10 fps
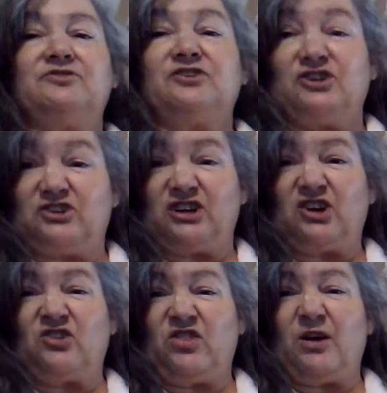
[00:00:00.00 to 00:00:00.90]
She's going to suck
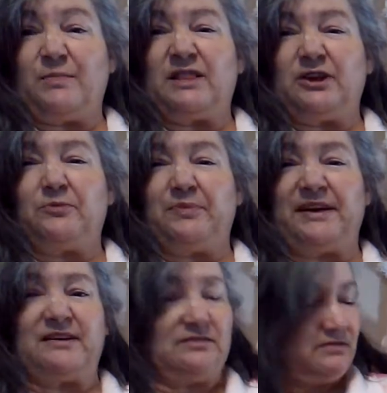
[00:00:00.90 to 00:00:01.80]
her thumb a little
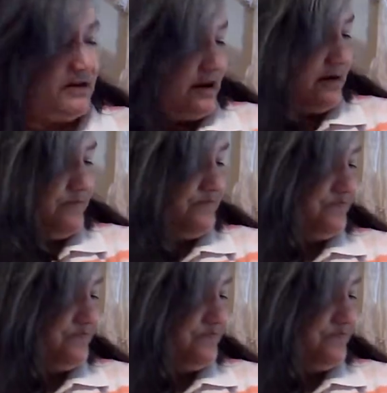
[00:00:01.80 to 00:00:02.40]
bit. Yeah.